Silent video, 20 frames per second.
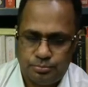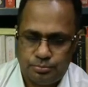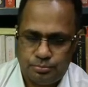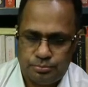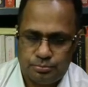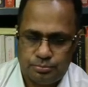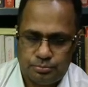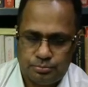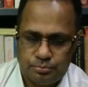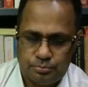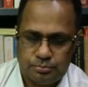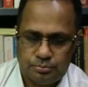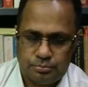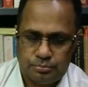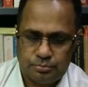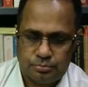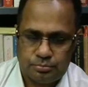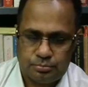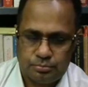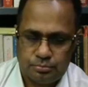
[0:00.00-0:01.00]

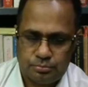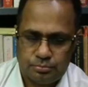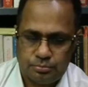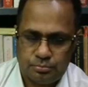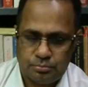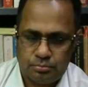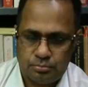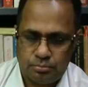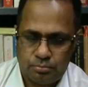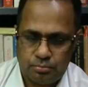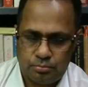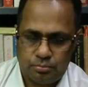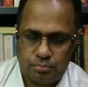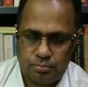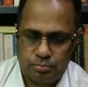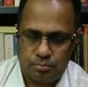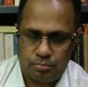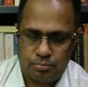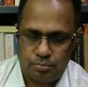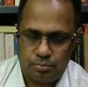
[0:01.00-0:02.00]

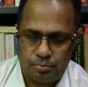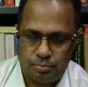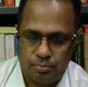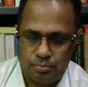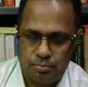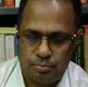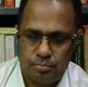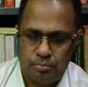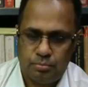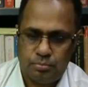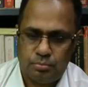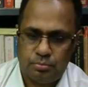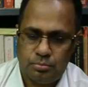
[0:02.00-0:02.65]
No one is speaking in this clip.